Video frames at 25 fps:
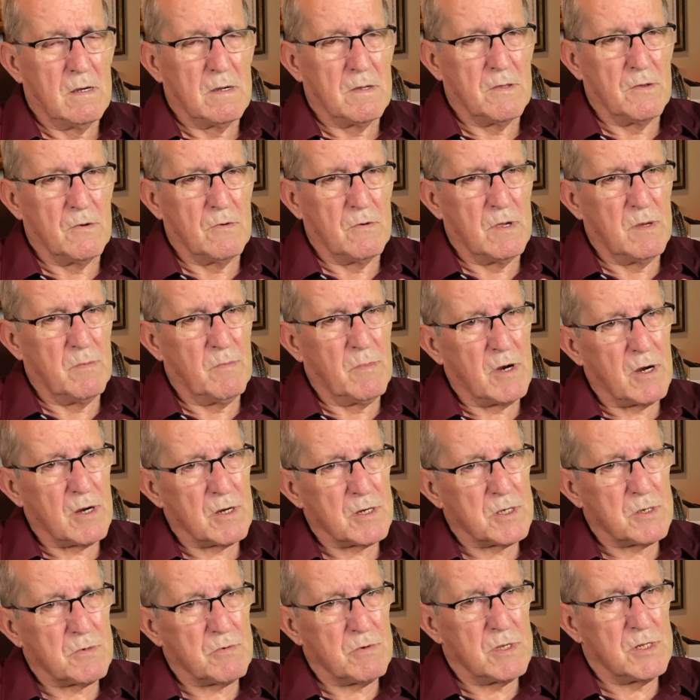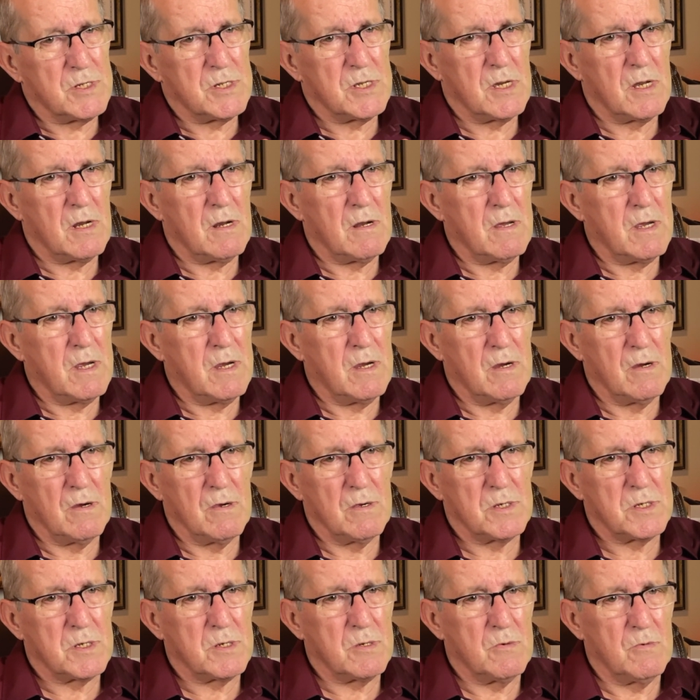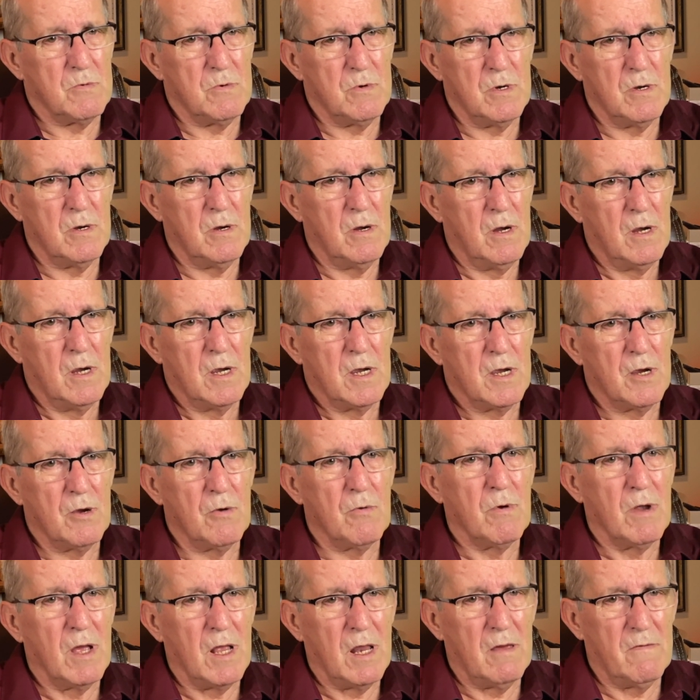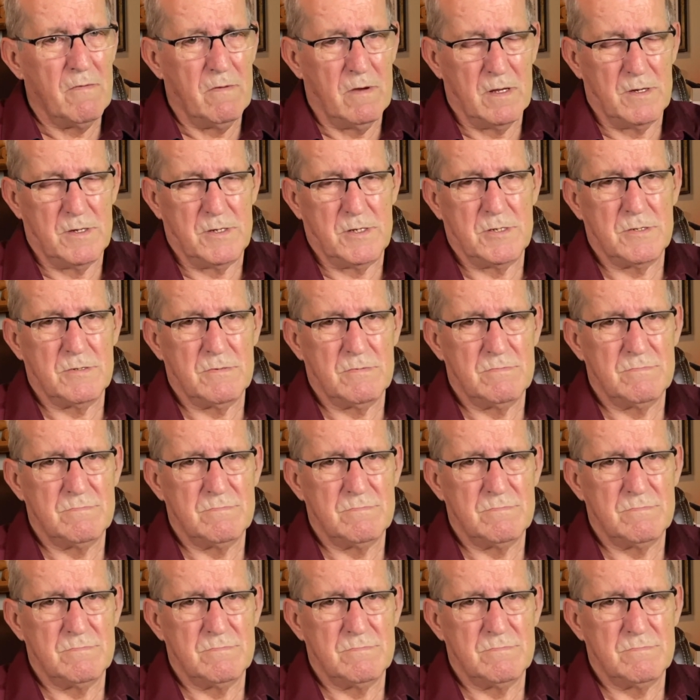The remarks we generally hear is that we're irrelevant.